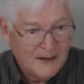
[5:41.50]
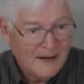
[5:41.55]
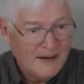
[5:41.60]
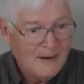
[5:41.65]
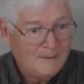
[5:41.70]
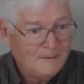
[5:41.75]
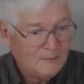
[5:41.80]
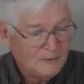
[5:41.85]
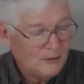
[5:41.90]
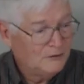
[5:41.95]

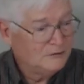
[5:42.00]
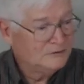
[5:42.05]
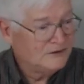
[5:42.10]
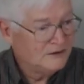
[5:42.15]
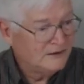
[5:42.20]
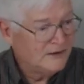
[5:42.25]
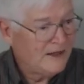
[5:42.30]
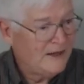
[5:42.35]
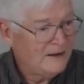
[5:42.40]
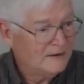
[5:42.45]
I'm
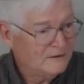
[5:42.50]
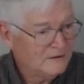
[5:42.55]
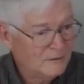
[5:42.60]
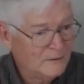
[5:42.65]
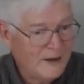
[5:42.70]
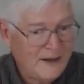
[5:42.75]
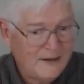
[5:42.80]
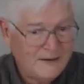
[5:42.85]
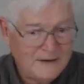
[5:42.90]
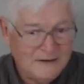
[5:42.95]
using that to
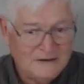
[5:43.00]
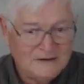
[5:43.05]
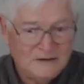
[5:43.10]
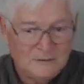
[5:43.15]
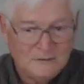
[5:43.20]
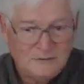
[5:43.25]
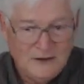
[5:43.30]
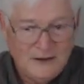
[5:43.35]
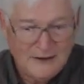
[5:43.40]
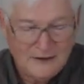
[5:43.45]
write these
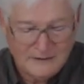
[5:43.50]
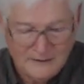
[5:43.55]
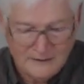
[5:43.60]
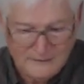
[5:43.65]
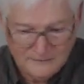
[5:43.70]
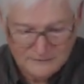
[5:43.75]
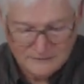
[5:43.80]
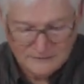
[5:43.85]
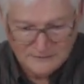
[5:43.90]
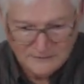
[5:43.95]

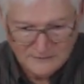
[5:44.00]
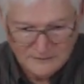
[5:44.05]
objectives.